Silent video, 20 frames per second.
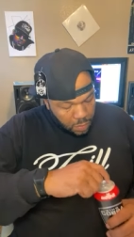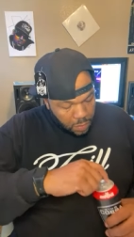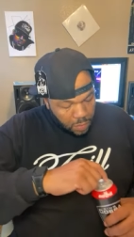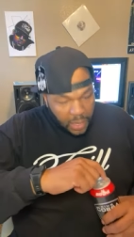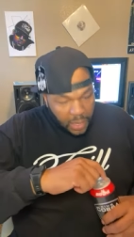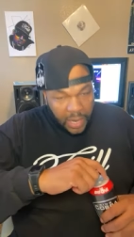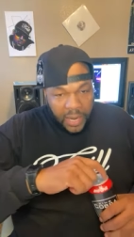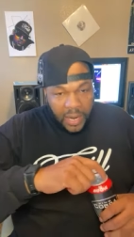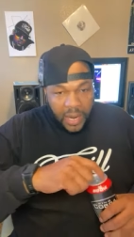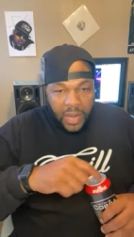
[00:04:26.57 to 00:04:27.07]

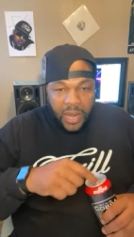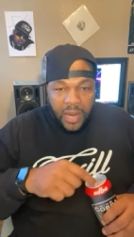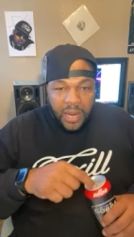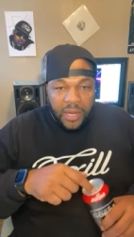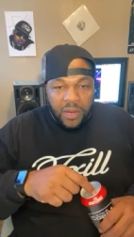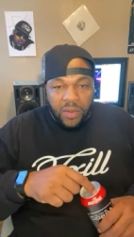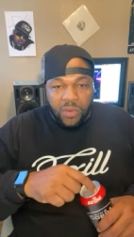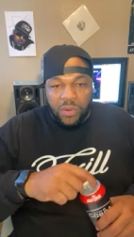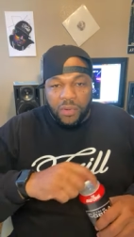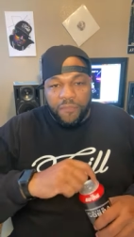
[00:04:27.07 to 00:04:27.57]
I, I
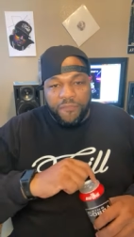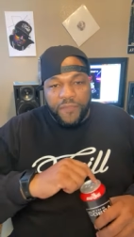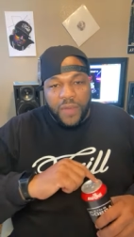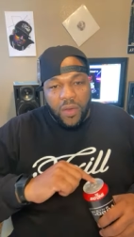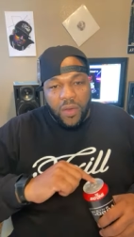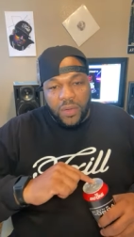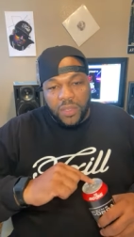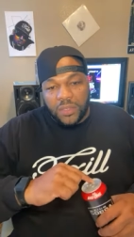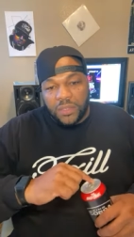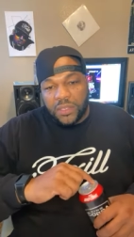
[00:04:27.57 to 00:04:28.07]
ain't on them
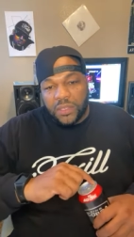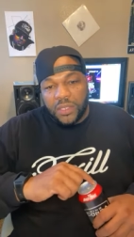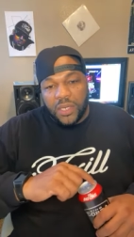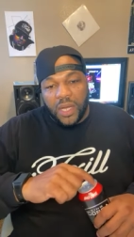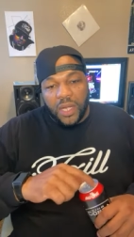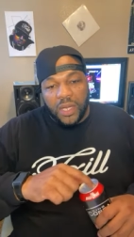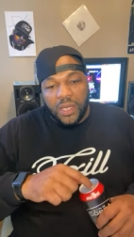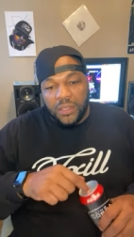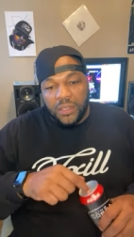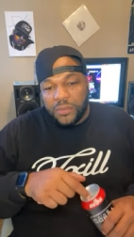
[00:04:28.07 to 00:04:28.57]
faulters
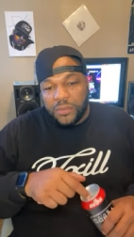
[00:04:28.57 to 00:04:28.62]
today.